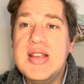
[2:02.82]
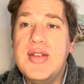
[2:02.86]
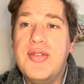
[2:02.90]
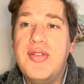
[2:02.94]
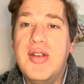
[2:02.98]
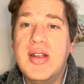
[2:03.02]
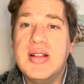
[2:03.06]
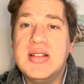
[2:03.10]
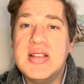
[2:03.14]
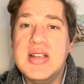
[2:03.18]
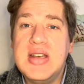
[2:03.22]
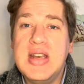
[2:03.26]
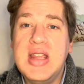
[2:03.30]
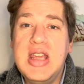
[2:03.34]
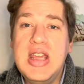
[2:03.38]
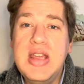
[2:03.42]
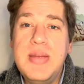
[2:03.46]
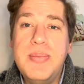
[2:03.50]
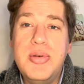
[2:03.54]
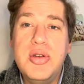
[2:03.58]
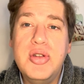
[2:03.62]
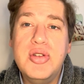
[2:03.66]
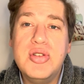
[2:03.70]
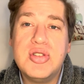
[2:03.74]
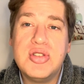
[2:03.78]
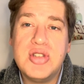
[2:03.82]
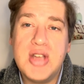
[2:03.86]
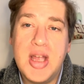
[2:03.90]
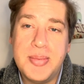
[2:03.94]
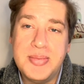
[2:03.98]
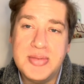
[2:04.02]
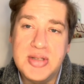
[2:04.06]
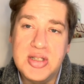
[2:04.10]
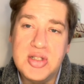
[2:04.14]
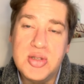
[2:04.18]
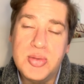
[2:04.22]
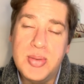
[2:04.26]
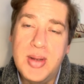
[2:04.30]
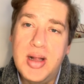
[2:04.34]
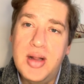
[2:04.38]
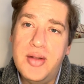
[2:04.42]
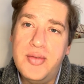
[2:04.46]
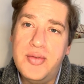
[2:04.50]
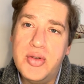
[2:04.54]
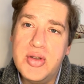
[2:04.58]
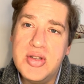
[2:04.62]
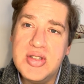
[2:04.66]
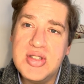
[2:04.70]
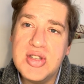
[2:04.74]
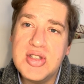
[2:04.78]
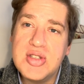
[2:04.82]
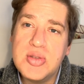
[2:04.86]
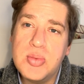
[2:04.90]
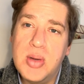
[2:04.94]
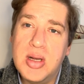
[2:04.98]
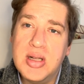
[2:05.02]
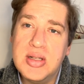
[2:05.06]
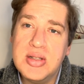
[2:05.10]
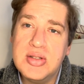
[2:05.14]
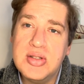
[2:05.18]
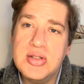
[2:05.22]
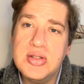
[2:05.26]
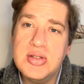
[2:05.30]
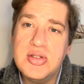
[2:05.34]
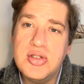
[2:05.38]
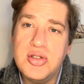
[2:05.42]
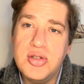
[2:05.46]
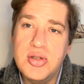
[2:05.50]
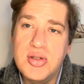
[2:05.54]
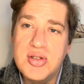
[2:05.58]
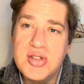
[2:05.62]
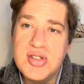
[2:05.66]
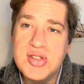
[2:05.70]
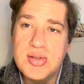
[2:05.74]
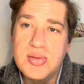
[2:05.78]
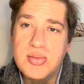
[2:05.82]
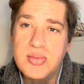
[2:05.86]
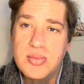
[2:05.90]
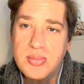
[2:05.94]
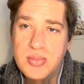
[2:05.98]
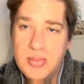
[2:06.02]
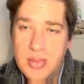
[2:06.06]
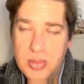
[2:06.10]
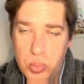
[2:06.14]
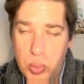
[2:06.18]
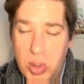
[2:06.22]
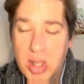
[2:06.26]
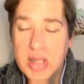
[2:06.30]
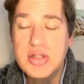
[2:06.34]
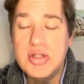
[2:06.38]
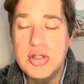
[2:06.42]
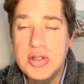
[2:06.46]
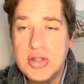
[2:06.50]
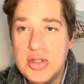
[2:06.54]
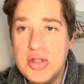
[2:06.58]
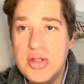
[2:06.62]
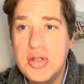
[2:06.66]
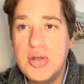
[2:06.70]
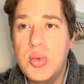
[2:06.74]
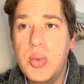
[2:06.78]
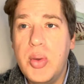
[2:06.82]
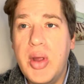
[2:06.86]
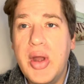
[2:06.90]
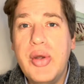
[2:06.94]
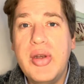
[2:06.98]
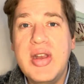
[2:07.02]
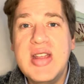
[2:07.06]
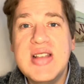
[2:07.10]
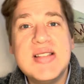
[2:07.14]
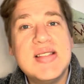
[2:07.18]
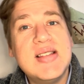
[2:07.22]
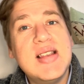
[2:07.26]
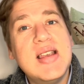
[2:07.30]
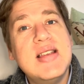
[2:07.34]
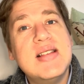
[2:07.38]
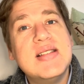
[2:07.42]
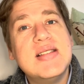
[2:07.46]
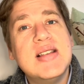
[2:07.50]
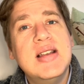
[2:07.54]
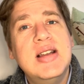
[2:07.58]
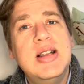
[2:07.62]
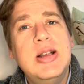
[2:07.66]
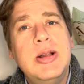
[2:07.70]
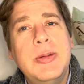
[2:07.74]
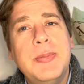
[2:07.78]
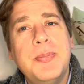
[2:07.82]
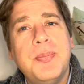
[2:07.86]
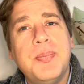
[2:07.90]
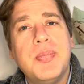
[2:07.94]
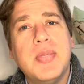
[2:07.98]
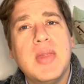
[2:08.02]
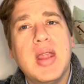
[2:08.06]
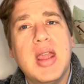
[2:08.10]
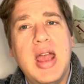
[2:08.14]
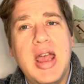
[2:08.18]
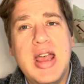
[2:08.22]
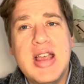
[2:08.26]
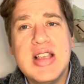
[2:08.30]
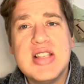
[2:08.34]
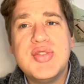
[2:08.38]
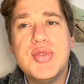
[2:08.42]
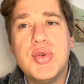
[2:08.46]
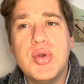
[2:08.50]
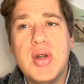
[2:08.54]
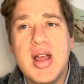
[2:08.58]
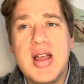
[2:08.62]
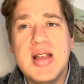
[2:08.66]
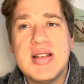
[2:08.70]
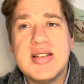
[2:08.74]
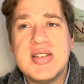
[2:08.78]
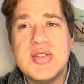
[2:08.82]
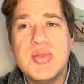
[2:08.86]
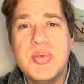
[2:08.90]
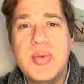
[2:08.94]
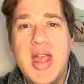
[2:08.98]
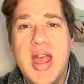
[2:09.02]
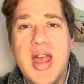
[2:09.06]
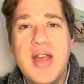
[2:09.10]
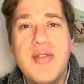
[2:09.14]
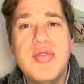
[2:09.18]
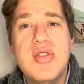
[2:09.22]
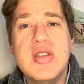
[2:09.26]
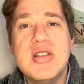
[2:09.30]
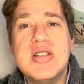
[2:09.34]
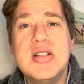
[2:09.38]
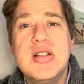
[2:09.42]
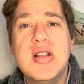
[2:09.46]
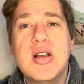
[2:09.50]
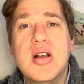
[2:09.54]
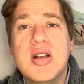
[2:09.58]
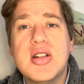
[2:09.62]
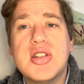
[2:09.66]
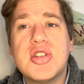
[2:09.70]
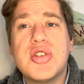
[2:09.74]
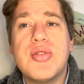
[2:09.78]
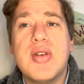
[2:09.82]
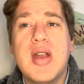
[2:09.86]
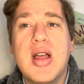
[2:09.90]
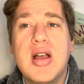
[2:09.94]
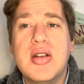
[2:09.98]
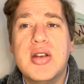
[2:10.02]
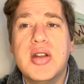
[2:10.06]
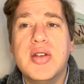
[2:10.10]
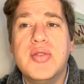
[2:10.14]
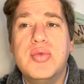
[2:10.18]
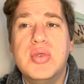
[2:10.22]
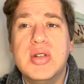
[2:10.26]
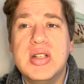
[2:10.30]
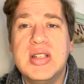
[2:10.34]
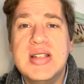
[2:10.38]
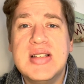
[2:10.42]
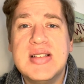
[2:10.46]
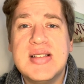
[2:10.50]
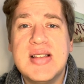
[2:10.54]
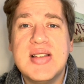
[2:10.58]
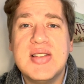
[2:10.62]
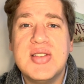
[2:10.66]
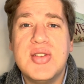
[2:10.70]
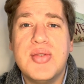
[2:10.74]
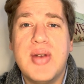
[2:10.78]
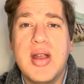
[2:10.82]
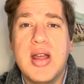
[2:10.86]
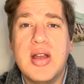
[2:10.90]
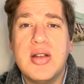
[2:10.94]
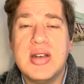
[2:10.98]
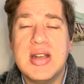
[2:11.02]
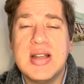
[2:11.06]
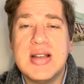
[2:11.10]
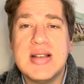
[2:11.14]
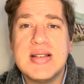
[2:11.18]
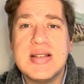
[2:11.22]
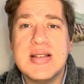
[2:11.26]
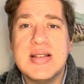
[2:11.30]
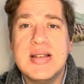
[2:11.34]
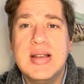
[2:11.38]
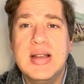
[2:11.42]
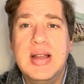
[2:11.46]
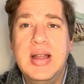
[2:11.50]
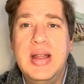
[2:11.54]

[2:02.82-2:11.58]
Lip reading: effect in Hebrews chapter 12, verses 1 to 2, where he says, "As for us, we have this large crowd of witnesses around us.